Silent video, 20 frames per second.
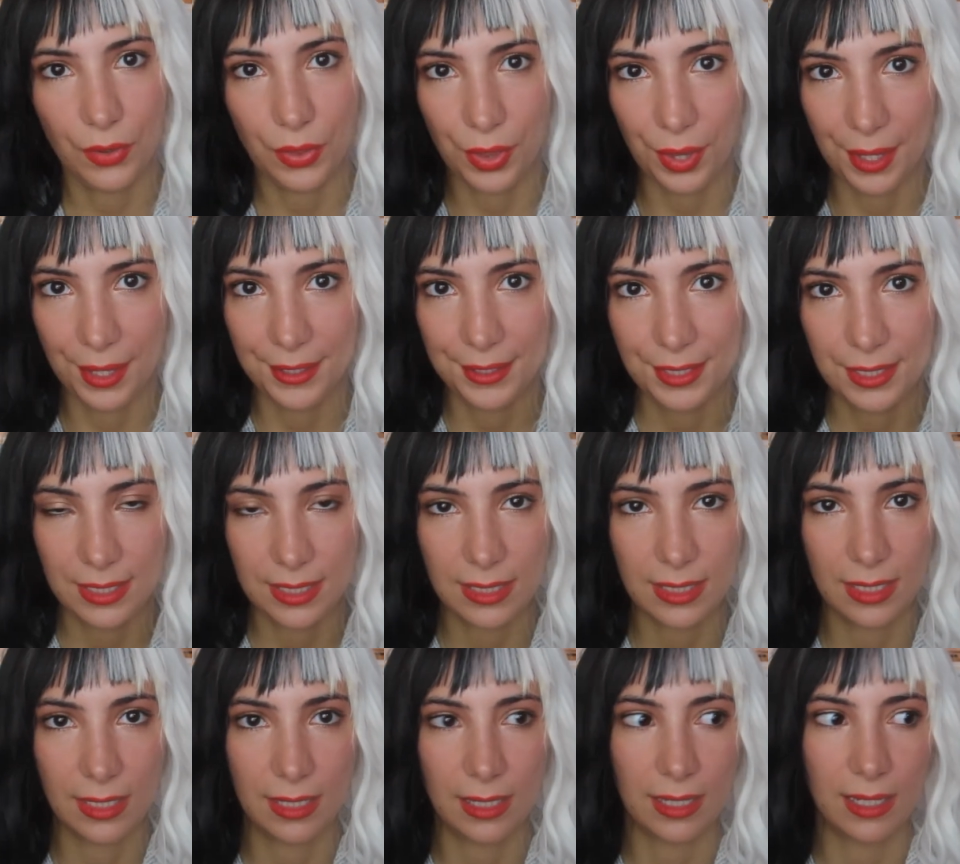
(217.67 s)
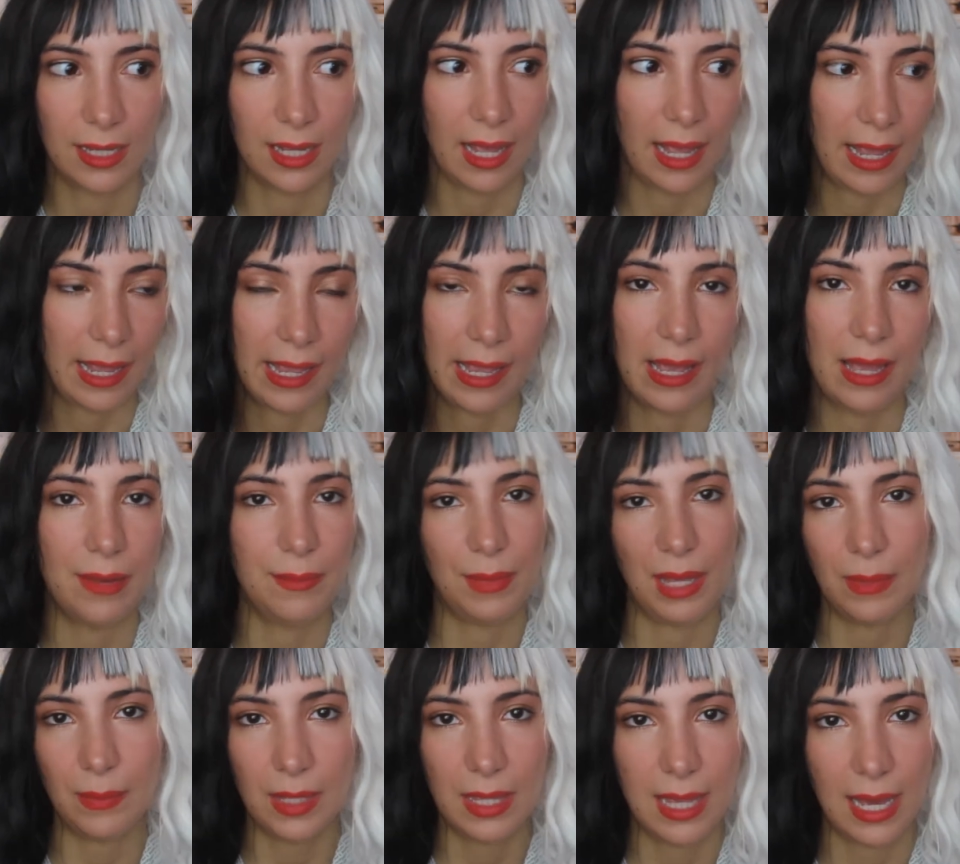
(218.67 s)
this. And
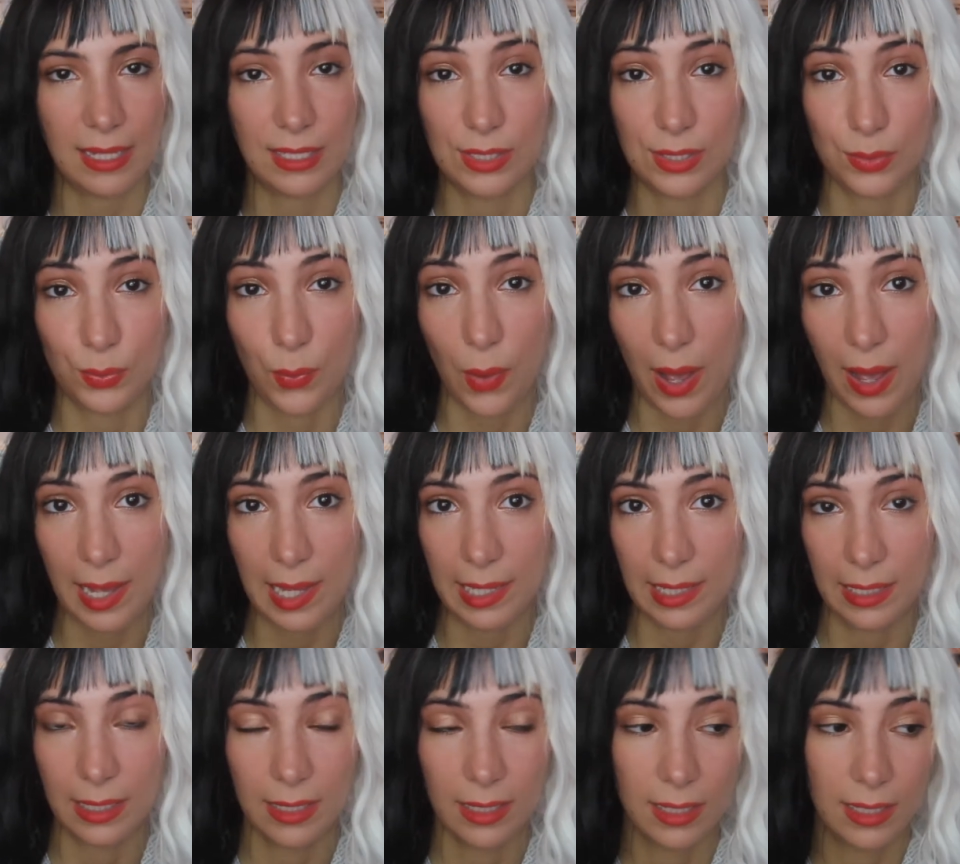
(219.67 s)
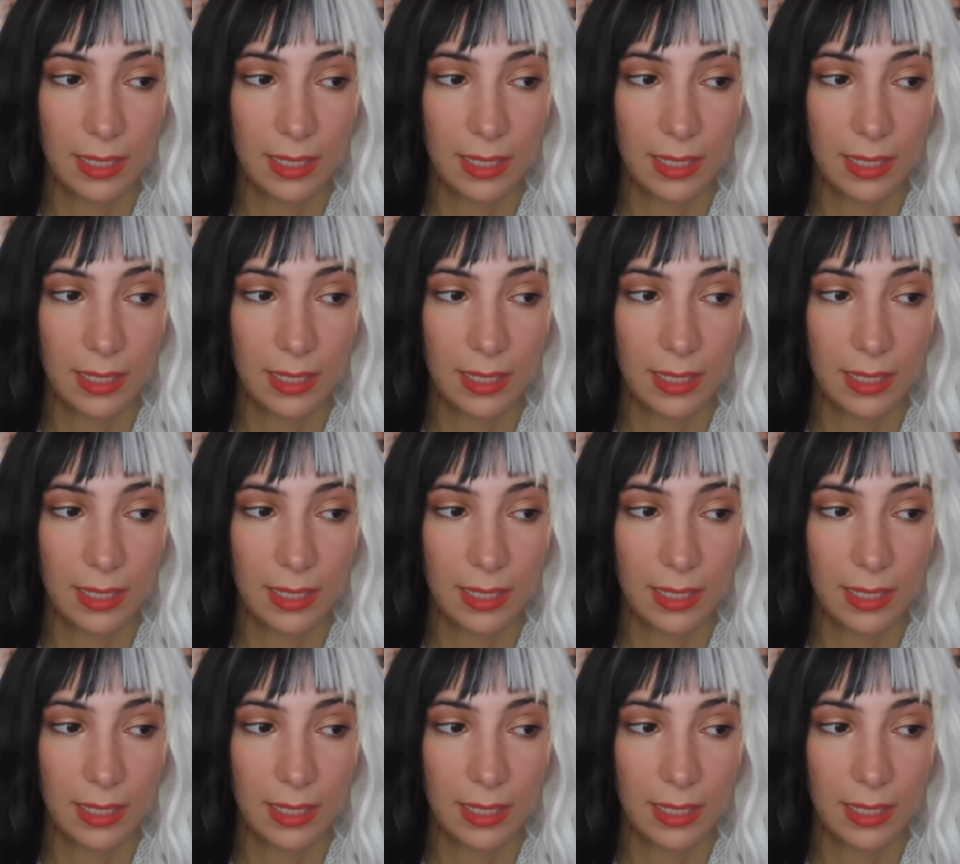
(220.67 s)
maybe that's why